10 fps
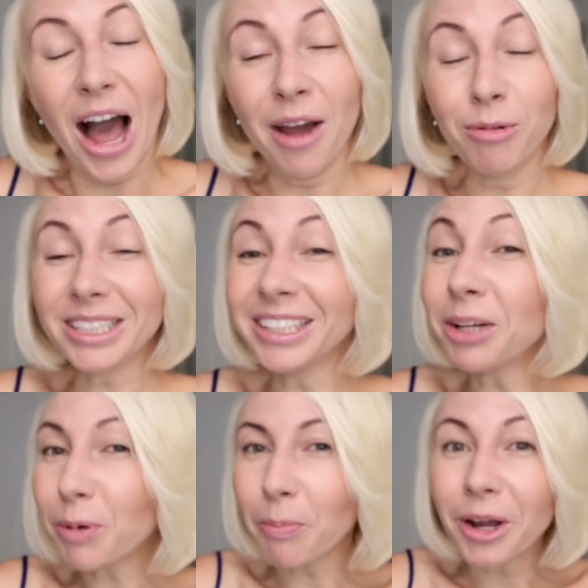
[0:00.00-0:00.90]
I was
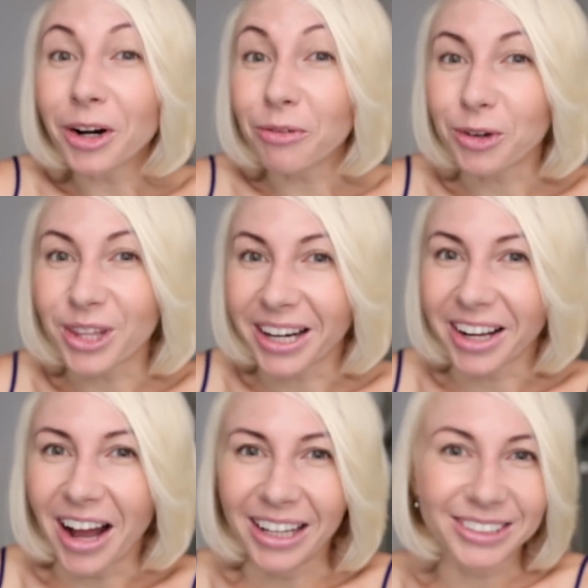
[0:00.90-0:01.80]
not prepared for that,
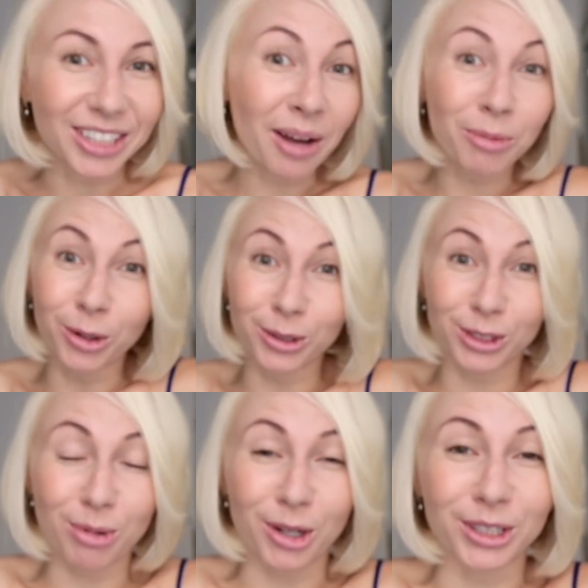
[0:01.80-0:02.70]
guys. I'm going
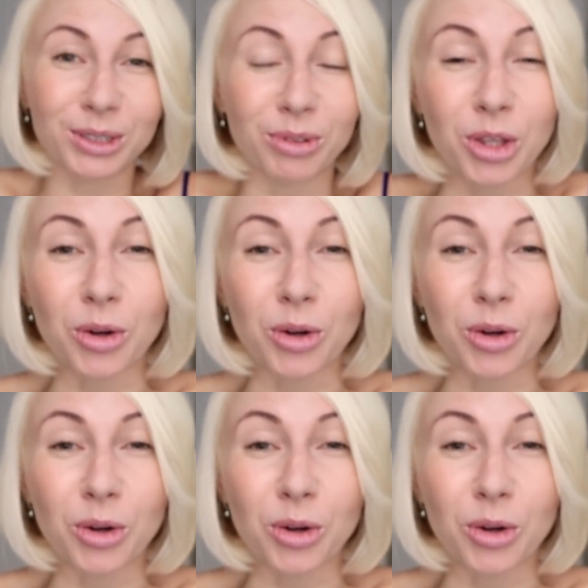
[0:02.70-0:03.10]
to be honest with